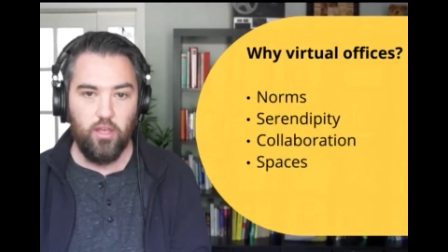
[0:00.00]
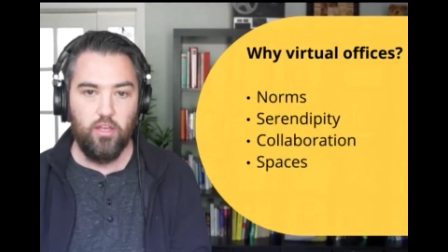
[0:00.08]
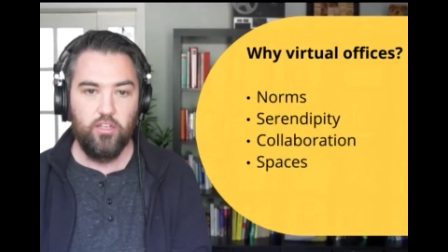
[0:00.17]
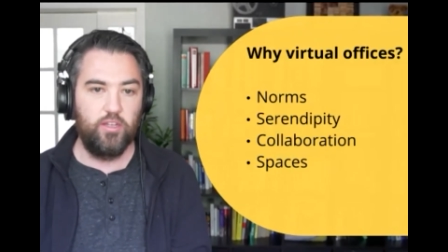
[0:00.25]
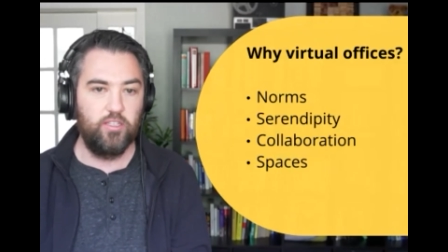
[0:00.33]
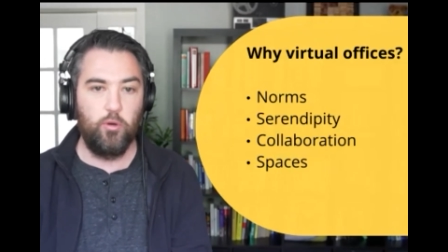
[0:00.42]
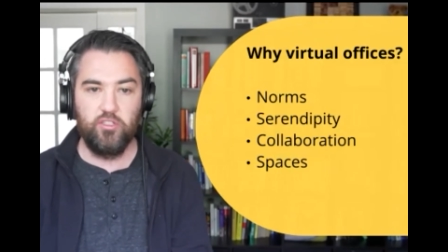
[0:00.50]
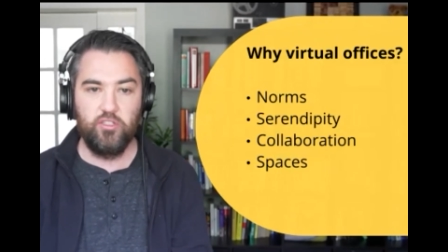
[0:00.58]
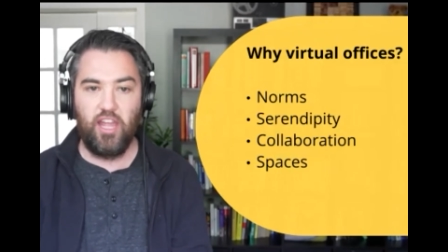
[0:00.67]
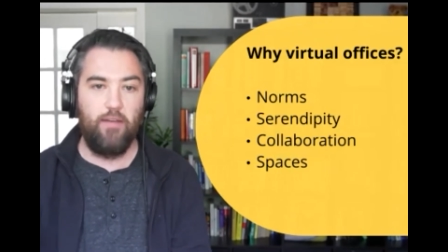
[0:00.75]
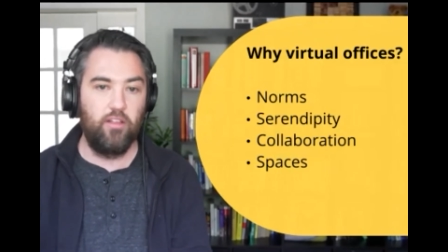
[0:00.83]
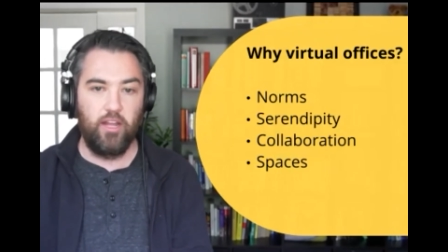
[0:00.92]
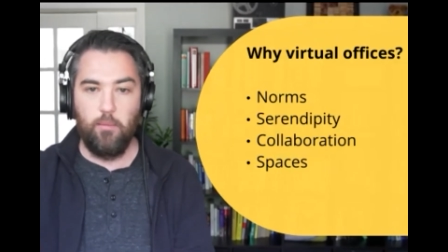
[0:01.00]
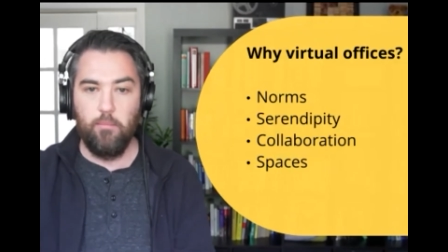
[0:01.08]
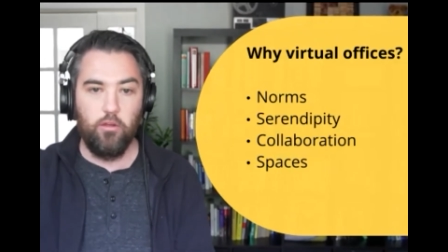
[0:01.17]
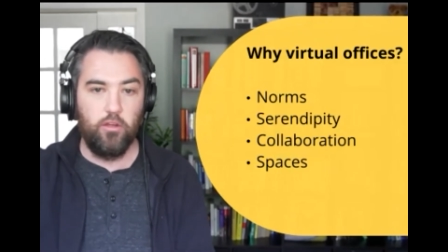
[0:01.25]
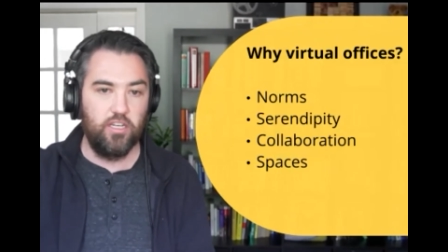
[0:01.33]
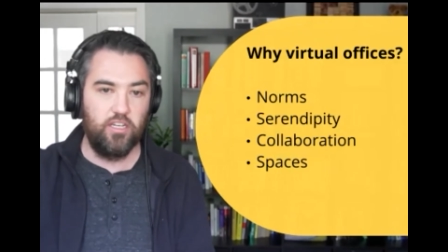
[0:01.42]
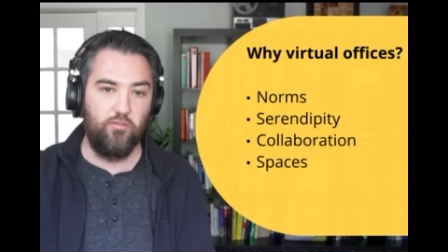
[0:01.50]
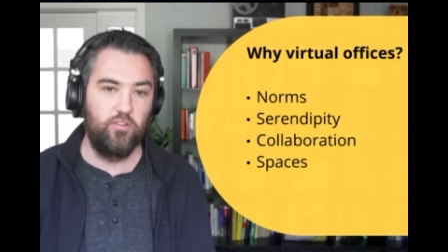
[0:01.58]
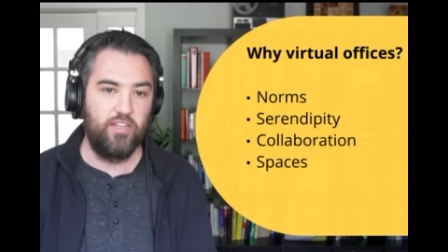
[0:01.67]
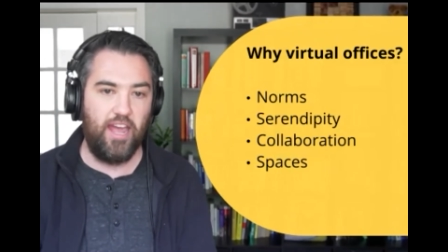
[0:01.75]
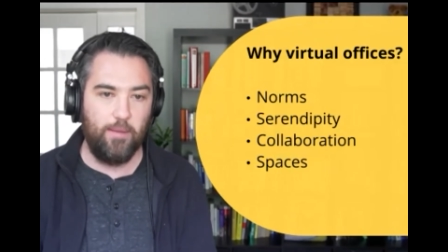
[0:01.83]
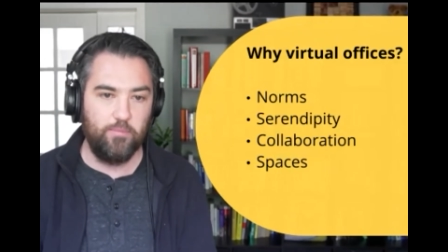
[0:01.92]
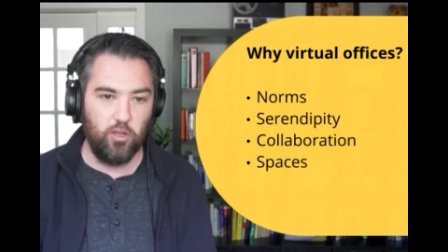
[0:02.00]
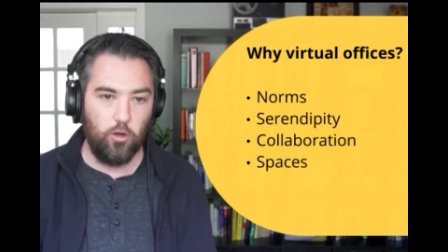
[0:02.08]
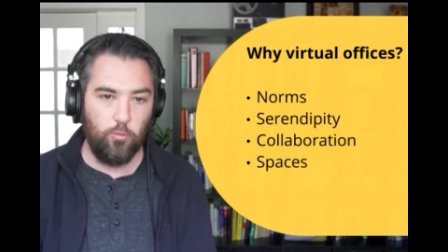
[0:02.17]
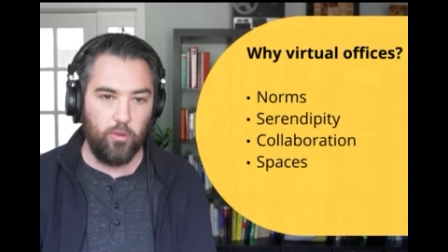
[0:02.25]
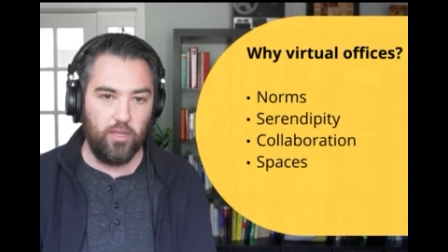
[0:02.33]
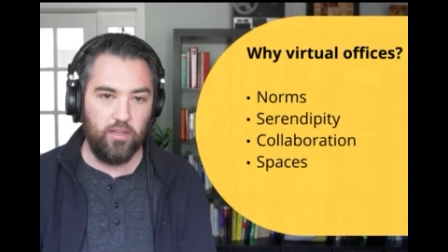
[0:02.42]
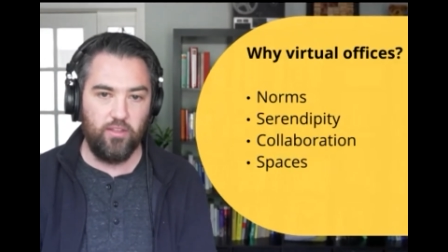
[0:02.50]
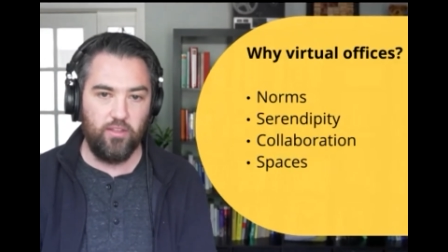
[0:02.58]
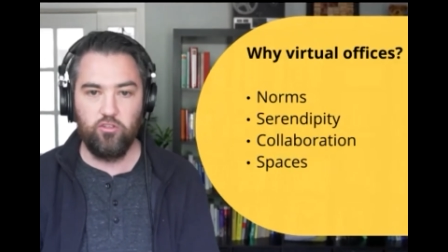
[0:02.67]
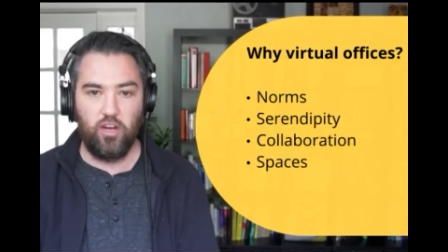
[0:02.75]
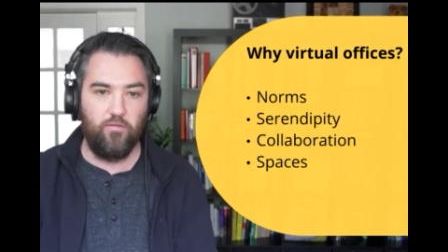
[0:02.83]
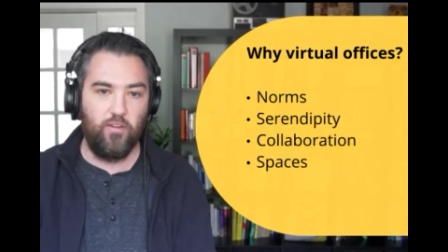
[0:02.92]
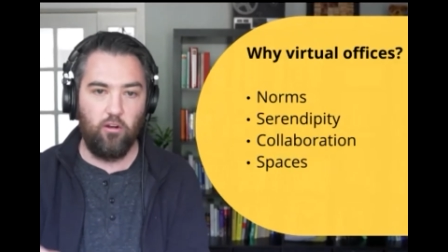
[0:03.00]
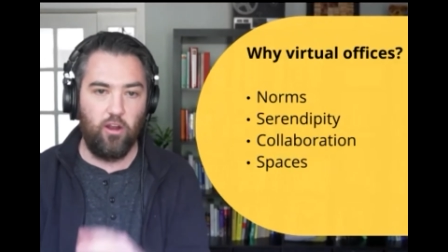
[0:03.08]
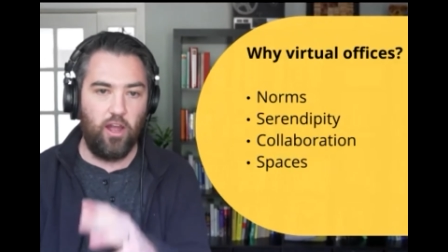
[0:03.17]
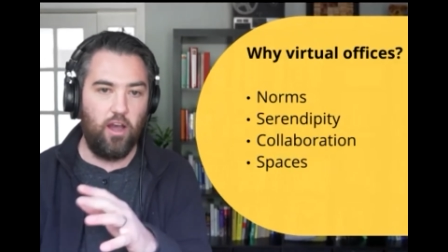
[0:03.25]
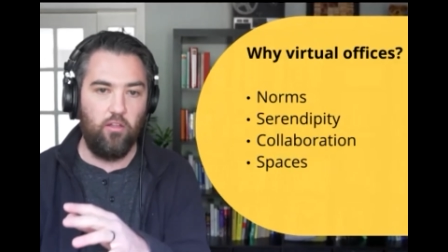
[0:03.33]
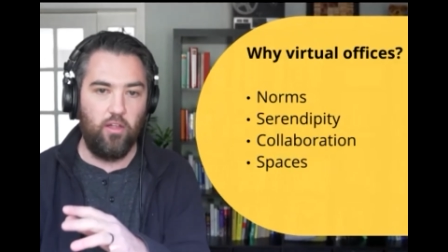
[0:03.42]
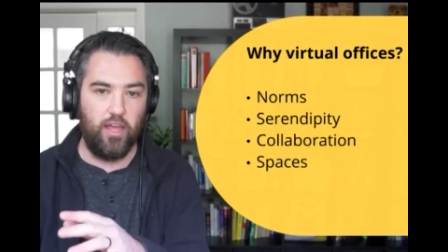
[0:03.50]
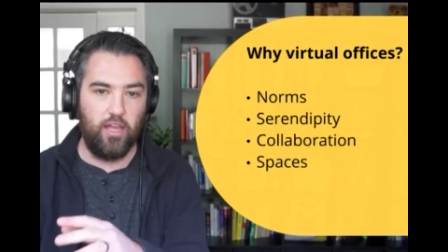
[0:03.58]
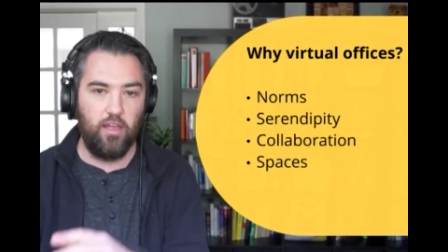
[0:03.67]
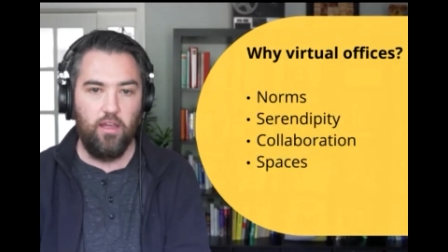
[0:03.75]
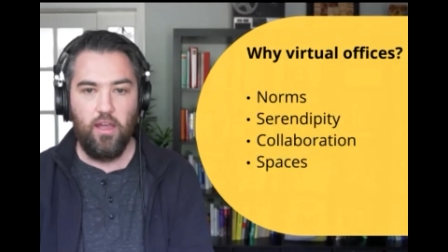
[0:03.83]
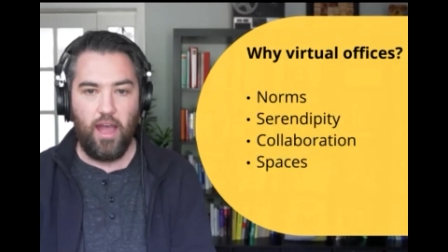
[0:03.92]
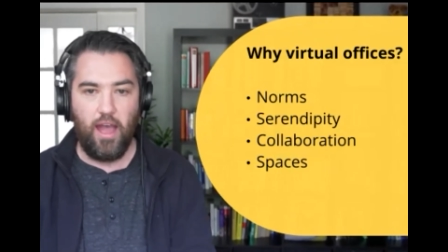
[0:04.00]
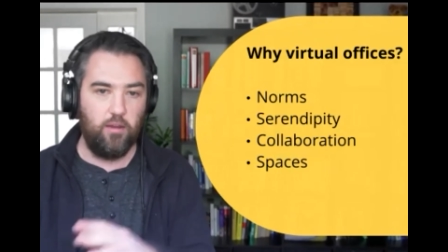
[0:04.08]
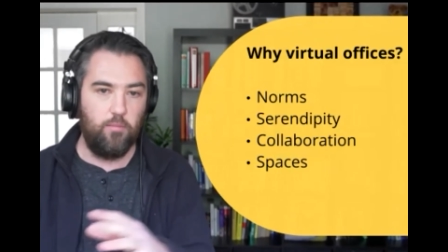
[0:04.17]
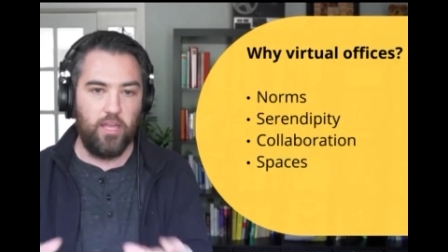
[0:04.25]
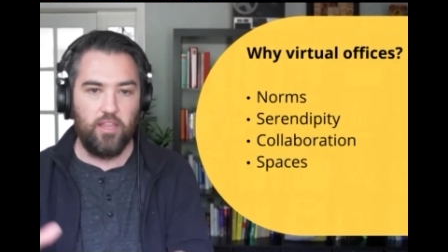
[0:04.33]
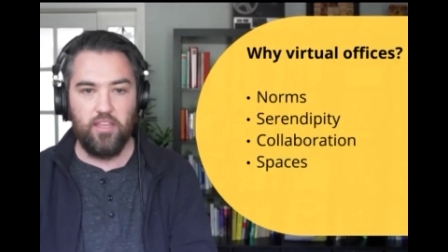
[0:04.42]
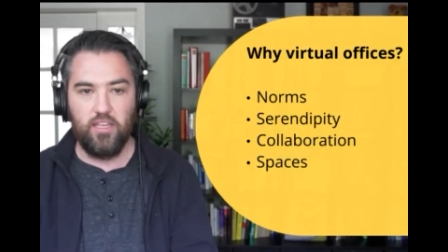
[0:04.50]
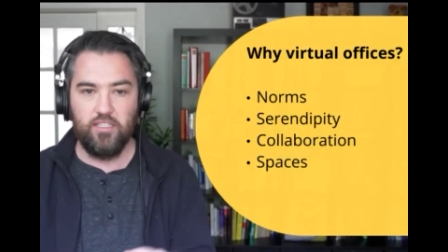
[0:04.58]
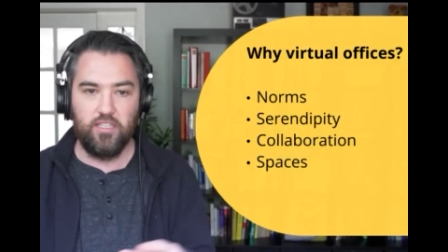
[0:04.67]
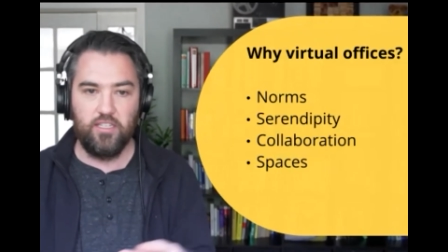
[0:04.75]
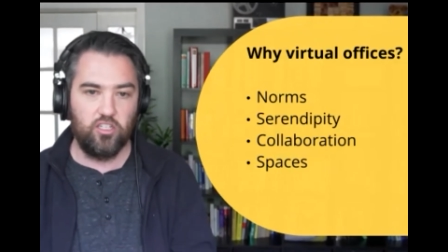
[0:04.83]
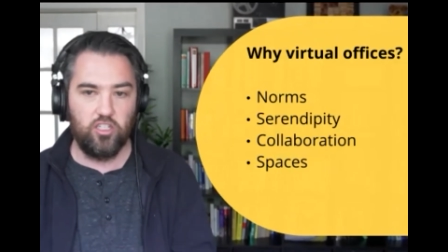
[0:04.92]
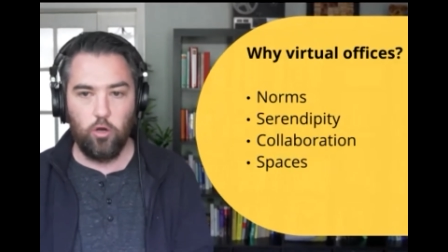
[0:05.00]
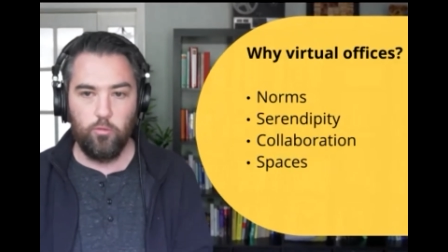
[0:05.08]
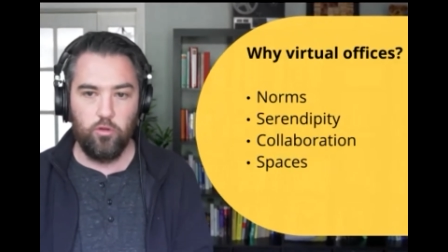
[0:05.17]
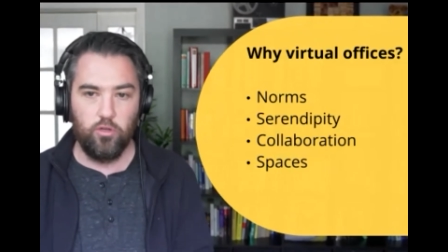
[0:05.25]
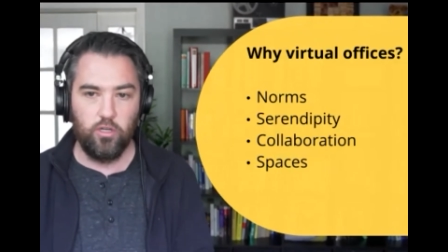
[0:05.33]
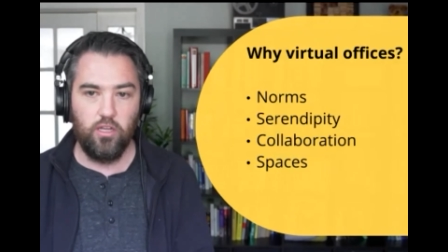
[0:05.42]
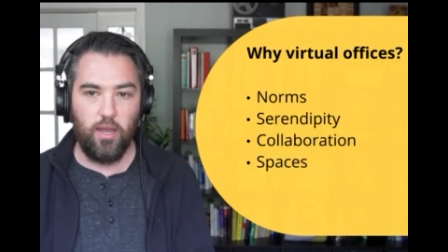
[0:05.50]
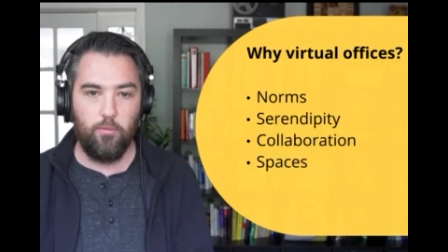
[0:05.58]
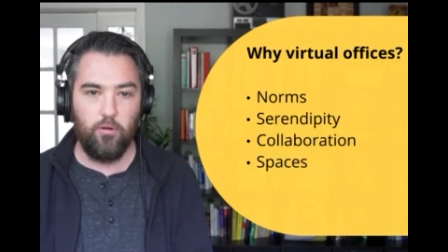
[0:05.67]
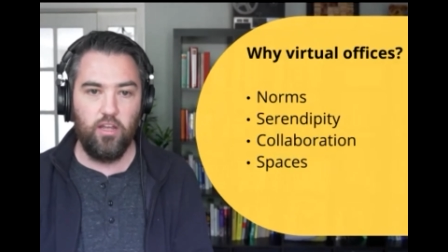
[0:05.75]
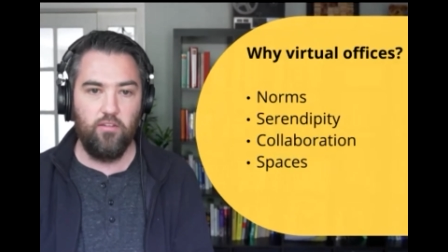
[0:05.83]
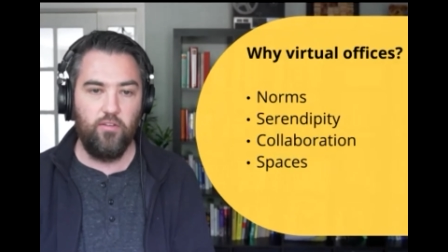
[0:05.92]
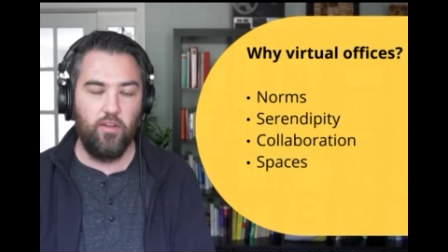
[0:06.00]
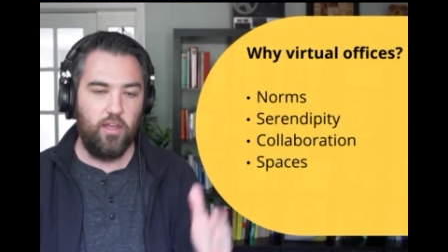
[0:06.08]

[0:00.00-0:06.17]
So as opposed to having like a million different tabs open and like trying to figure out like how to make these things shareable and collaborative,